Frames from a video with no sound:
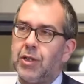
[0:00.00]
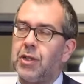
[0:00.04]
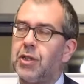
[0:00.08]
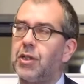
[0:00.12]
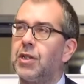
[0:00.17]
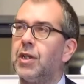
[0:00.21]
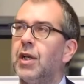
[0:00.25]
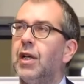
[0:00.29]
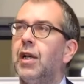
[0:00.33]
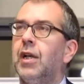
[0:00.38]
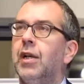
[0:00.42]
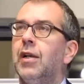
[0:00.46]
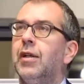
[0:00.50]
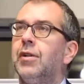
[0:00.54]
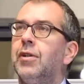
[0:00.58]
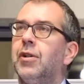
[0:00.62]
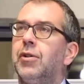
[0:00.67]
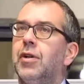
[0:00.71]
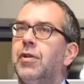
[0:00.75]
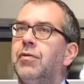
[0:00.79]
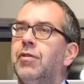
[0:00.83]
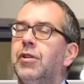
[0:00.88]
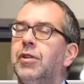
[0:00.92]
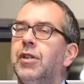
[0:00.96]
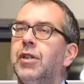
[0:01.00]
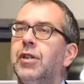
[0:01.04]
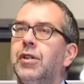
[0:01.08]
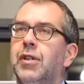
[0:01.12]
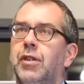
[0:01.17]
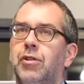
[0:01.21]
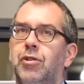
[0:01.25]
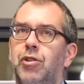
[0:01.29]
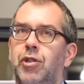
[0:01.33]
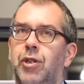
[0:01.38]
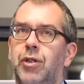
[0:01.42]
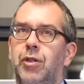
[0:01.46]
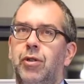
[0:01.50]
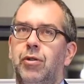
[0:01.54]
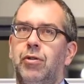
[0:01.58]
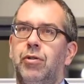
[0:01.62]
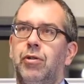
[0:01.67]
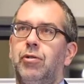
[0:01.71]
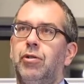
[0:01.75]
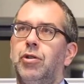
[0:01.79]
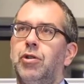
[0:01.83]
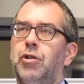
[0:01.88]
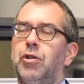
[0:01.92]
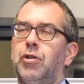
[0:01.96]
this. Not everything that China
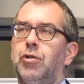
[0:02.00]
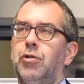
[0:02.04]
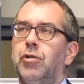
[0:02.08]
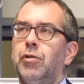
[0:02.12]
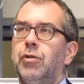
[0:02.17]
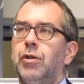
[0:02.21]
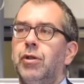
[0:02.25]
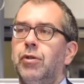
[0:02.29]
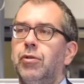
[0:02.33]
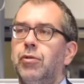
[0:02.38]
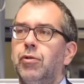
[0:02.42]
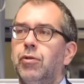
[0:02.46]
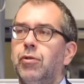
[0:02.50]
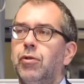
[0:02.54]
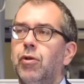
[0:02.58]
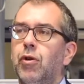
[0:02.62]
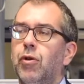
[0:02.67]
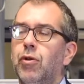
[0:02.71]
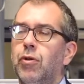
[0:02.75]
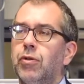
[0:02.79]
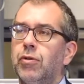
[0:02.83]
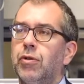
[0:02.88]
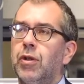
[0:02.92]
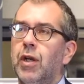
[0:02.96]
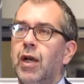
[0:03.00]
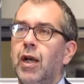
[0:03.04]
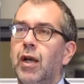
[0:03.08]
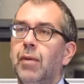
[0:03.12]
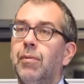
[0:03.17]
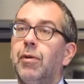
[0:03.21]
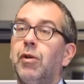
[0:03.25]
touches turns into gold,